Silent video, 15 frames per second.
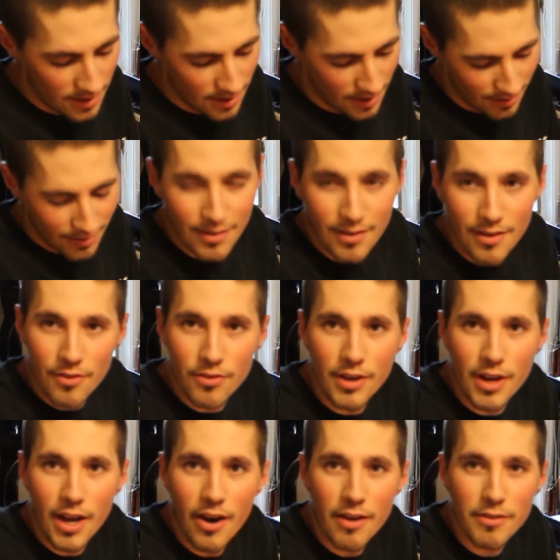
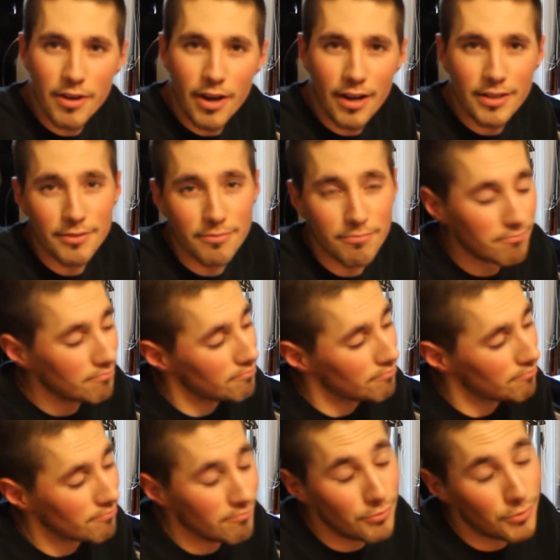So now I've gone and
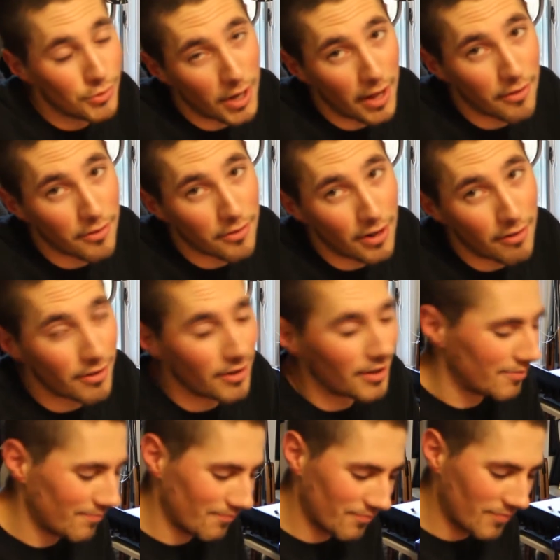tried this stuff
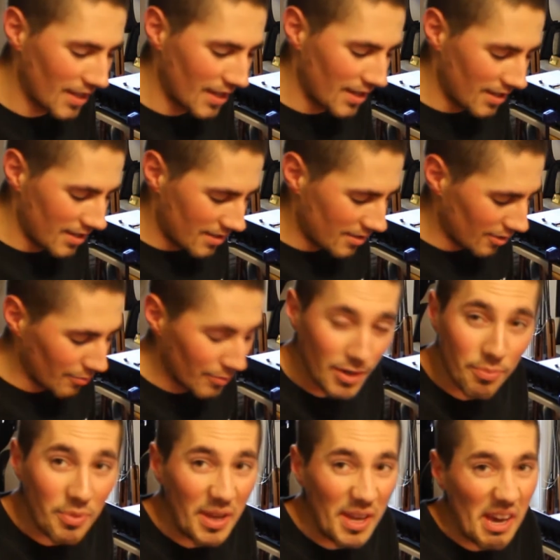on. A little
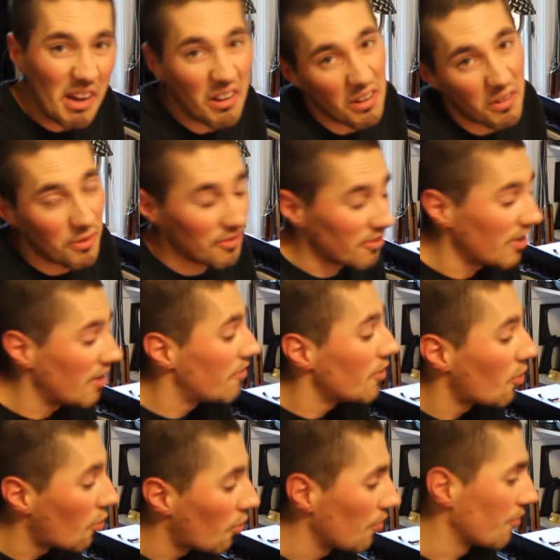bit of PL, we'll see if
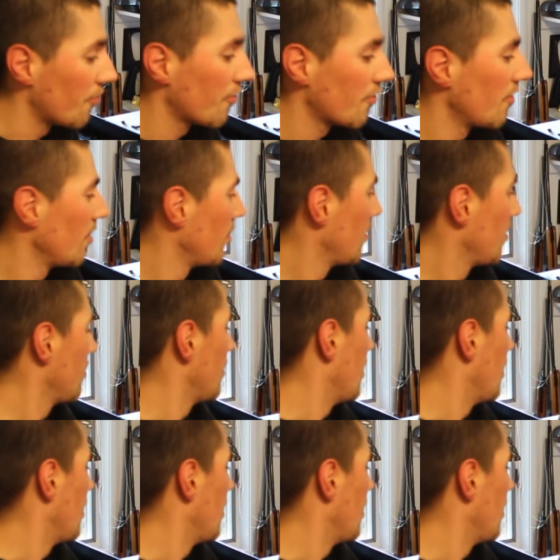it holds.